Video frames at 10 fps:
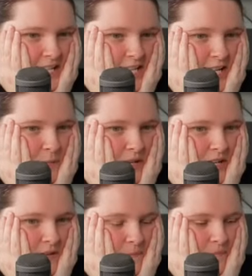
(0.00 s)
had
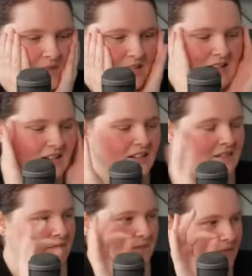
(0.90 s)
been
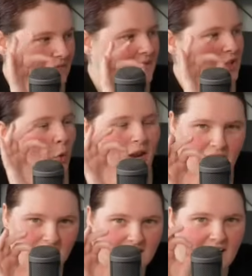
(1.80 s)
tweaked